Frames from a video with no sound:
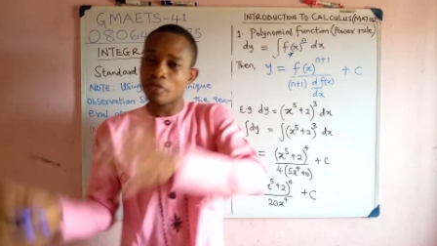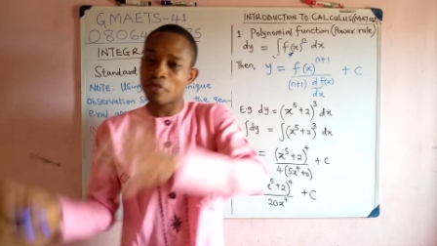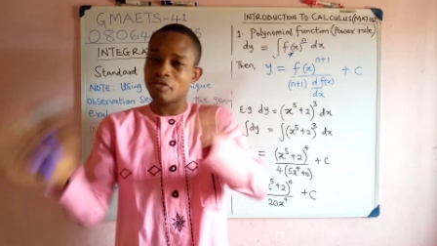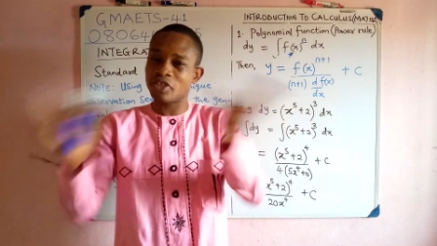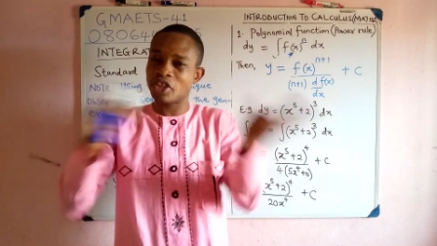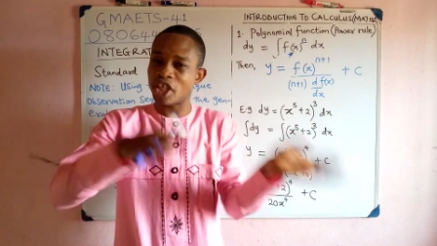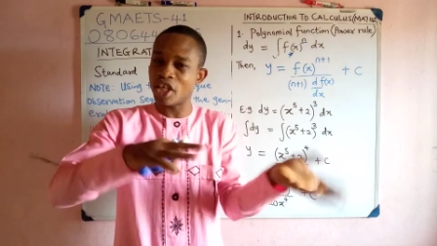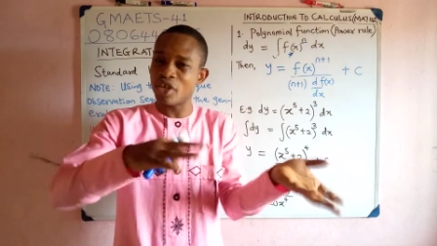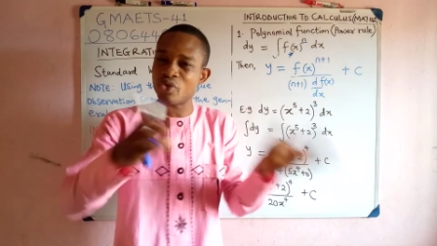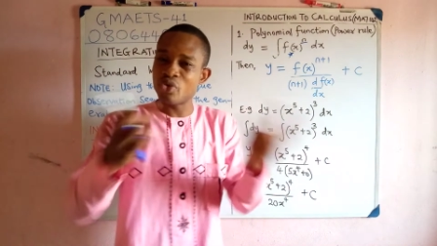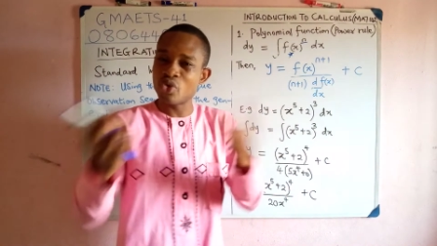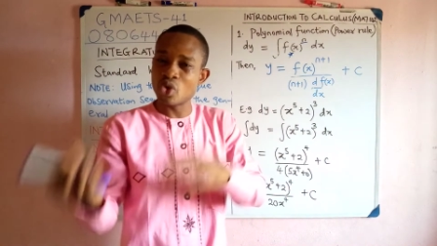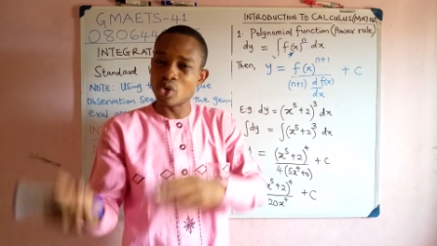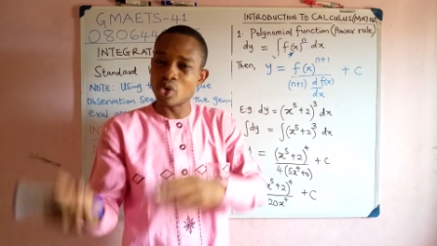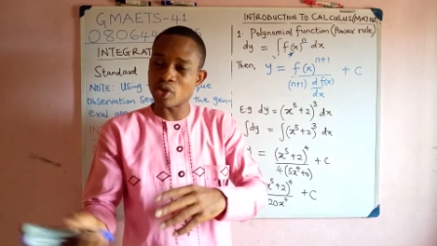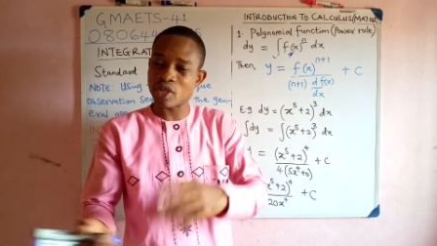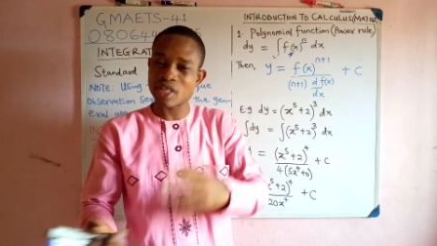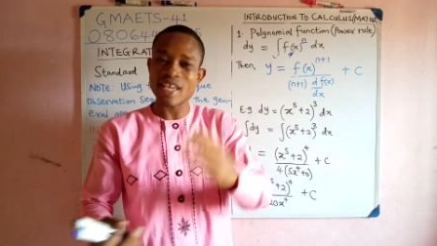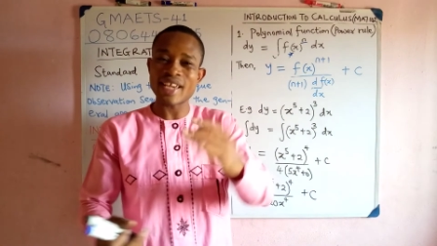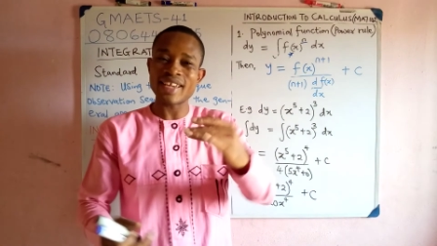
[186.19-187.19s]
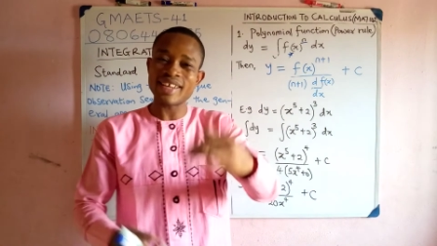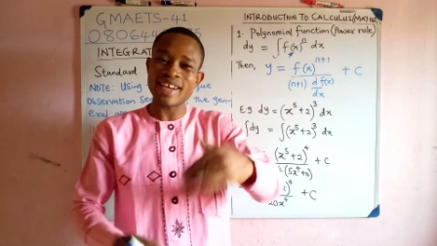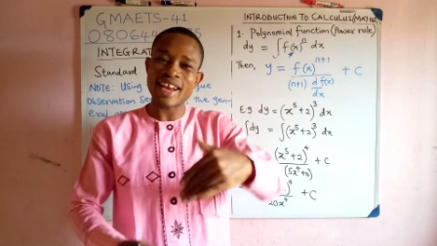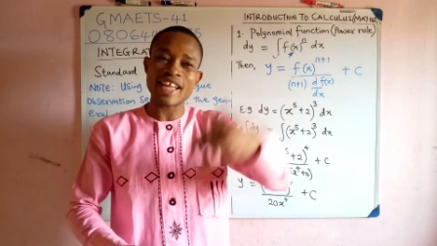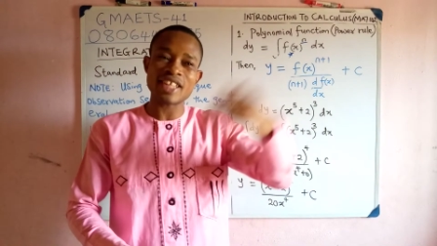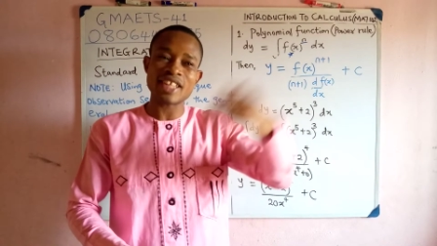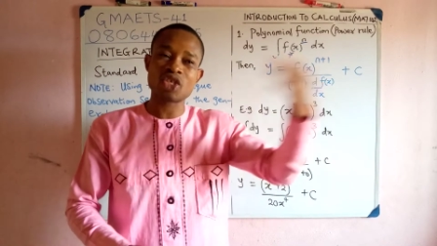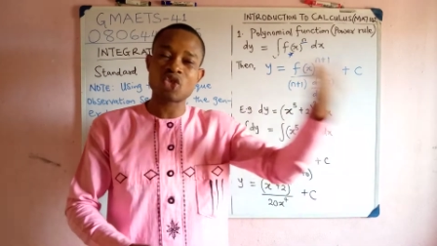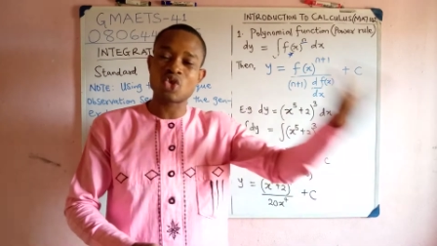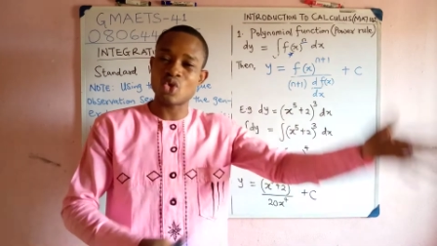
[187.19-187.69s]
of chain rule saying
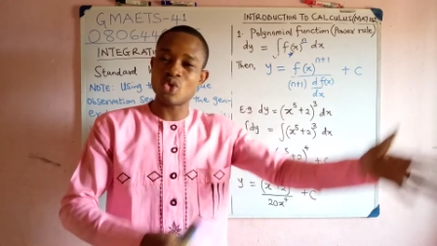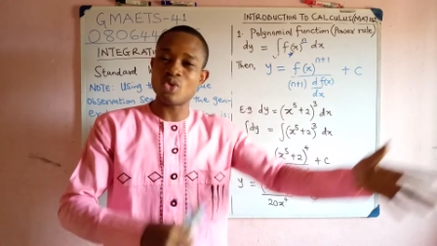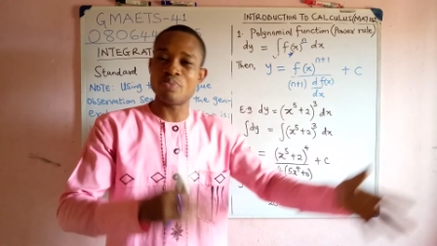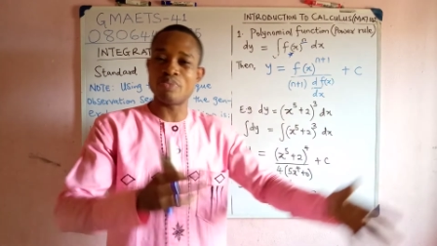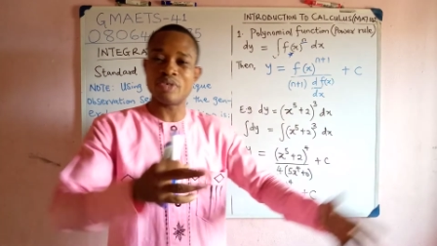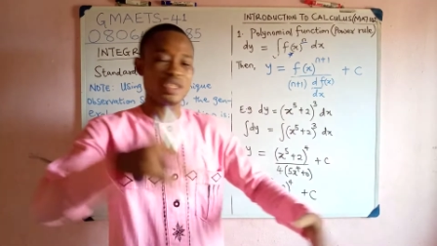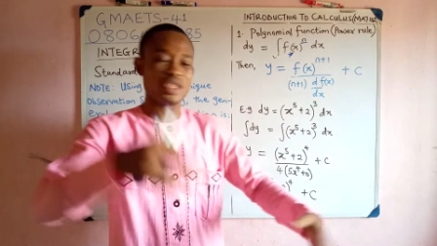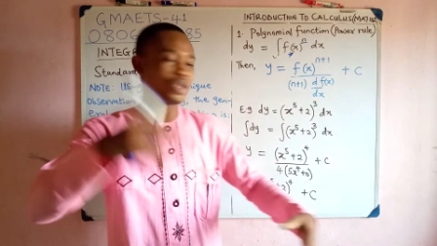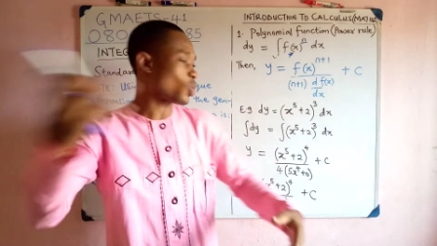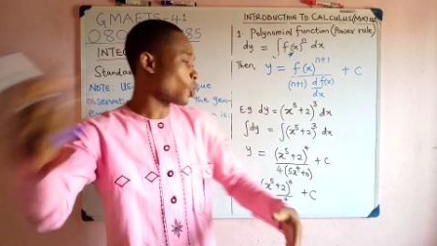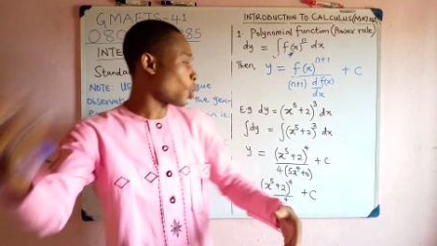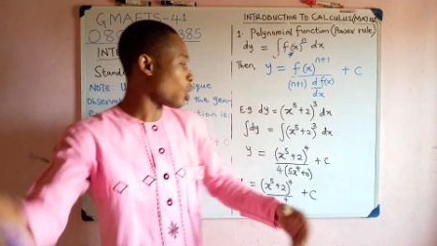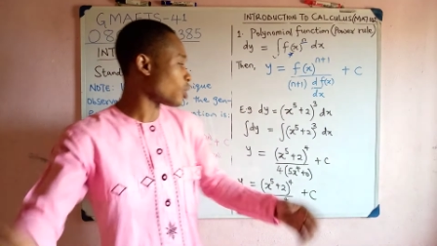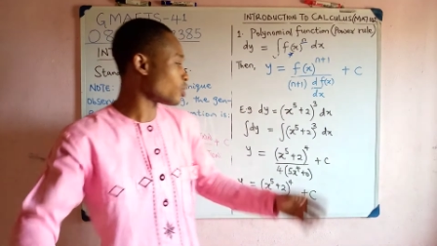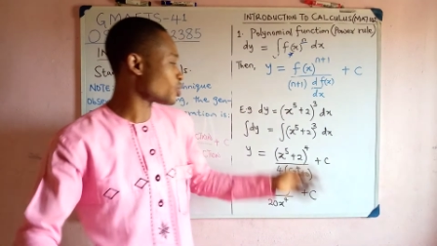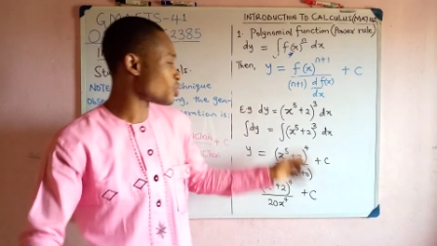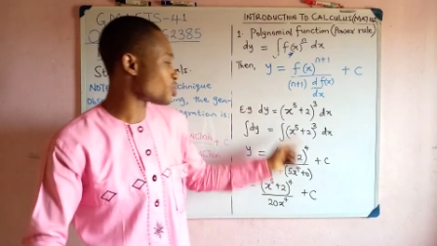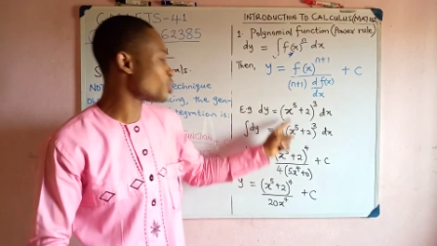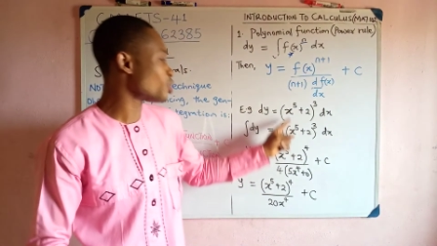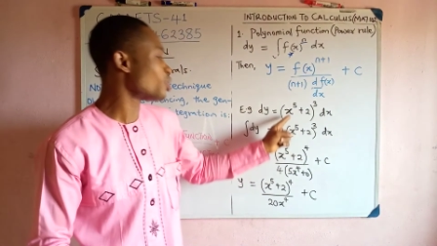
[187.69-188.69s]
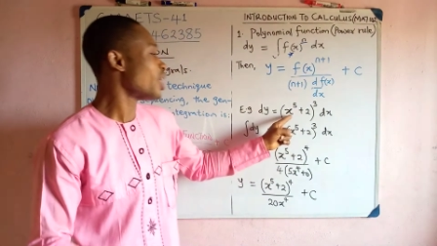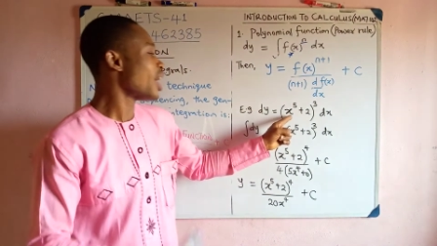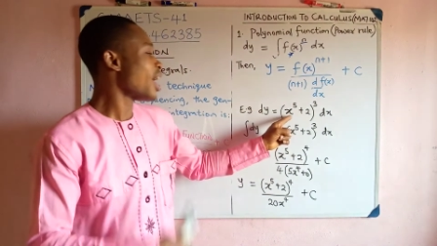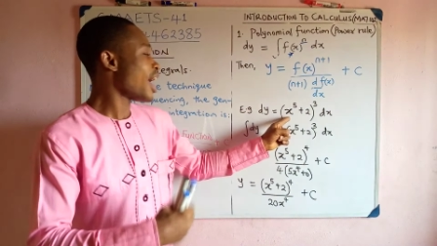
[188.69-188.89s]
let u be equal to